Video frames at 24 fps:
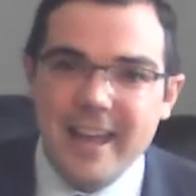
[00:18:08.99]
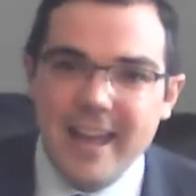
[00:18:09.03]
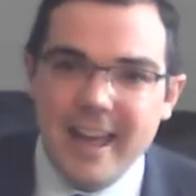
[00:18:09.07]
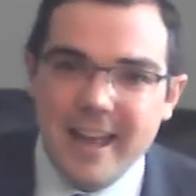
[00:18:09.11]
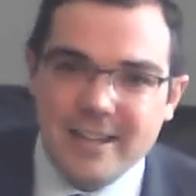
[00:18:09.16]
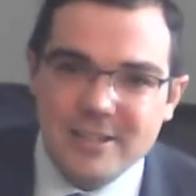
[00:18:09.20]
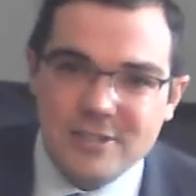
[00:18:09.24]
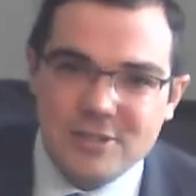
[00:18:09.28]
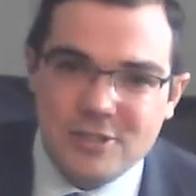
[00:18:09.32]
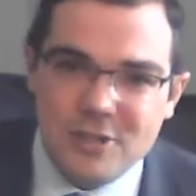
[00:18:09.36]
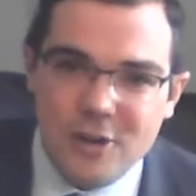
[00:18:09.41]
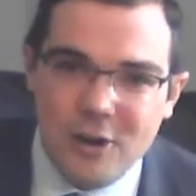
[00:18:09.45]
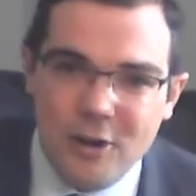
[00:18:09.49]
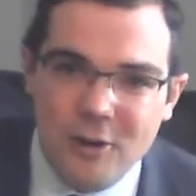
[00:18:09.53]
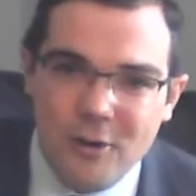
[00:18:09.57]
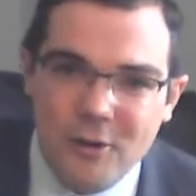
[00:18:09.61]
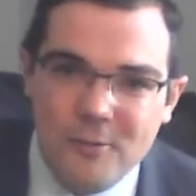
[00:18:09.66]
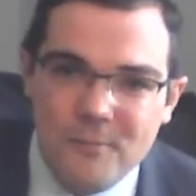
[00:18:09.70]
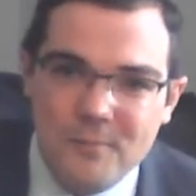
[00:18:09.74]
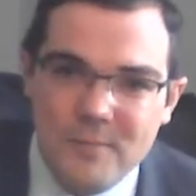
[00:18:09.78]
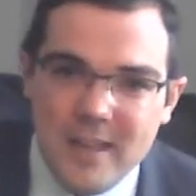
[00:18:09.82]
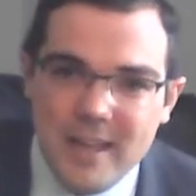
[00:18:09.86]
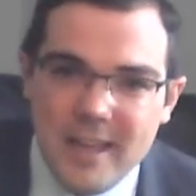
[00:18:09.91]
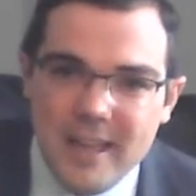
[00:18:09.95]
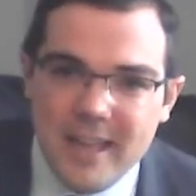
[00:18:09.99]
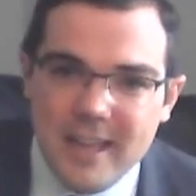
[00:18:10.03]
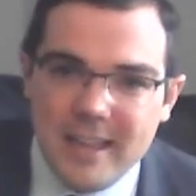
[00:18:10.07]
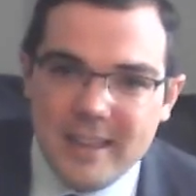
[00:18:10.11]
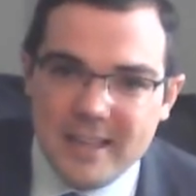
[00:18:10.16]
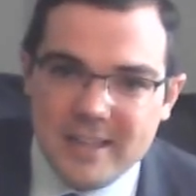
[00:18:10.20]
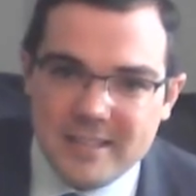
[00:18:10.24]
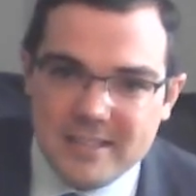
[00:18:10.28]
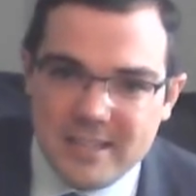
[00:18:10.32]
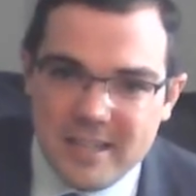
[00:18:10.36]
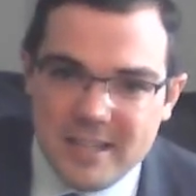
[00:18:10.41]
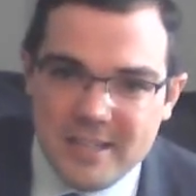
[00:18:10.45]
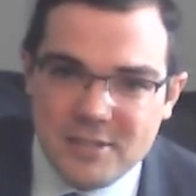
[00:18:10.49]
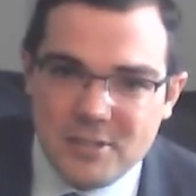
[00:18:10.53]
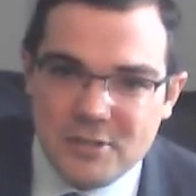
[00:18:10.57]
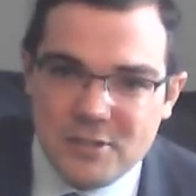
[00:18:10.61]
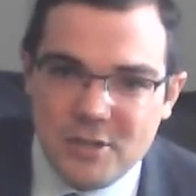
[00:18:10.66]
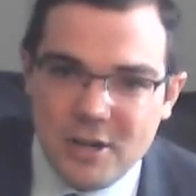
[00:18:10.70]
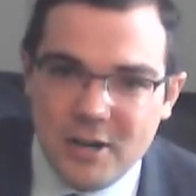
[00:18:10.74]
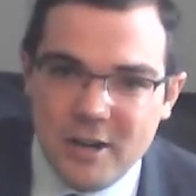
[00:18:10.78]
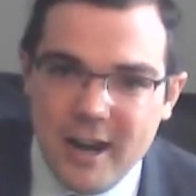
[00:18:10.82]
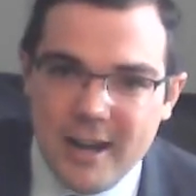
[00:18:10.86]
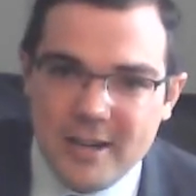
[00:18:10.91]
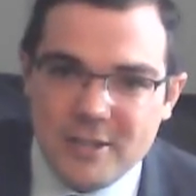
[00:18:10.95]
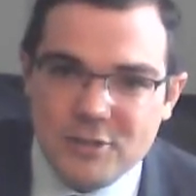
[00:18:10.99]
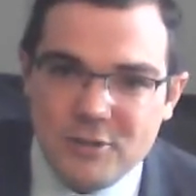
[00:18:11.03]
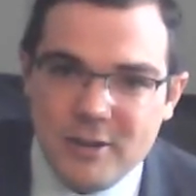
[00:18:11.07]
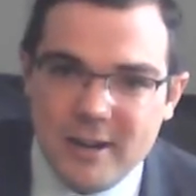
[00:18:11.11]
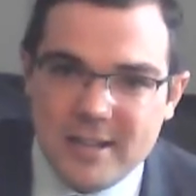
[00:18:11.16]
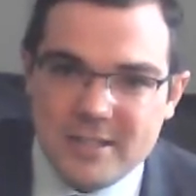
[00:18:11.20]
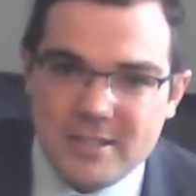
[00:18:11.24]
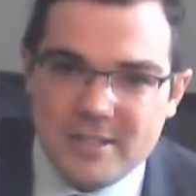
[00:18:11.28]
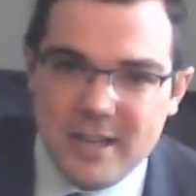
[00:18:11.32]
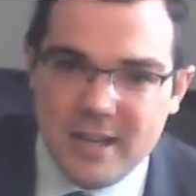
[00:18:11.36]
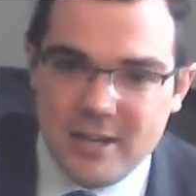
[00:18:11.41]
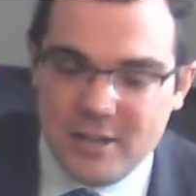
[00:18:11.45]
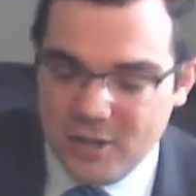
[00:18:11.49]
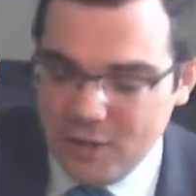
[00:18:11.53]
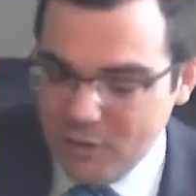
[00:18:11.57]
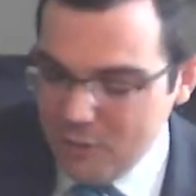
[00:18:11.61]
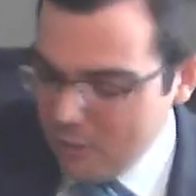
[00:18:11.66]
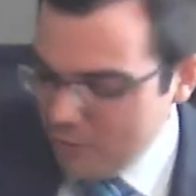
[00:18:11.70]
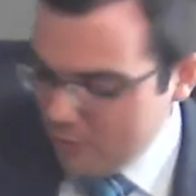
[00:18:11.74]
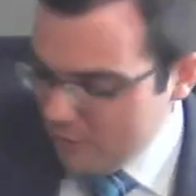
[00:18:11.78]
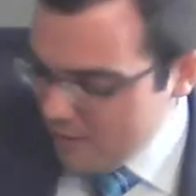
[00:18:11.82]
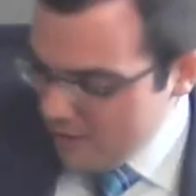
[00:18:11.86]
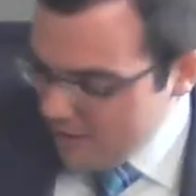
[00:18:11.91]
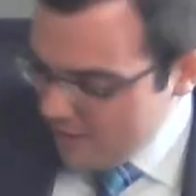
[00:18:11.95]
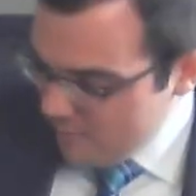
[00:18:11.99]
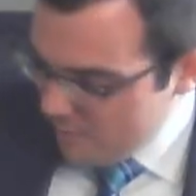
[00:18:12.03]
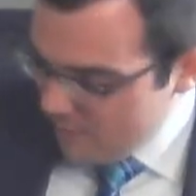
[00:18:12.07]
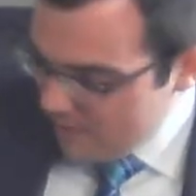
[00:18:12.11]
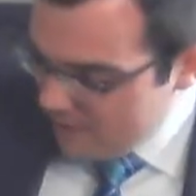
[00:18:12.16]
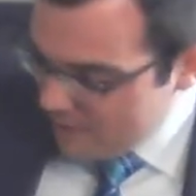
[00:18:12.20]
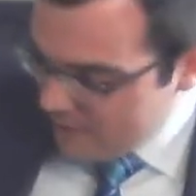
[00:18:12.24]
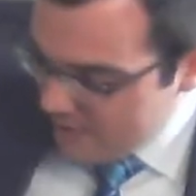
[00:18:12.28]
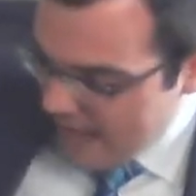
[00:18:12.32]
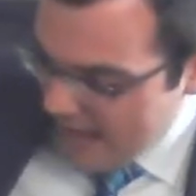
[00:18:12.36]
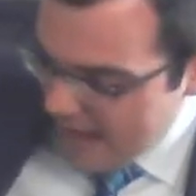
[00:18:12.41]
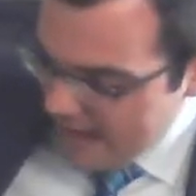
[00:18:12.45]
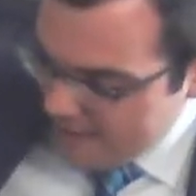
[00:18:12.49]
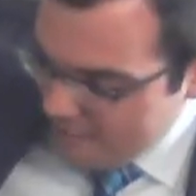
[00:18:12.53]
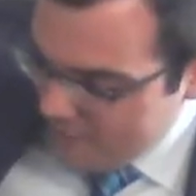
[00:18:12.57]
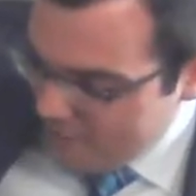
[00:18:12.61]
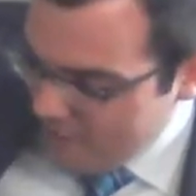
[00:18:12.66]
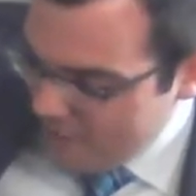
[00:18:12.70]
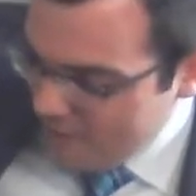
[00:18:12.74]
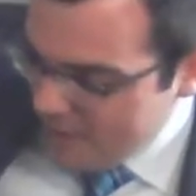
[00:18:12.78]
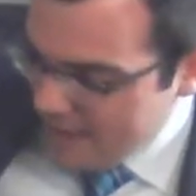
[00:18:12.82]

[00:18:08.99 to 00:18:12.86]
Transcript: And so this Easter, I trust that you'll be thankful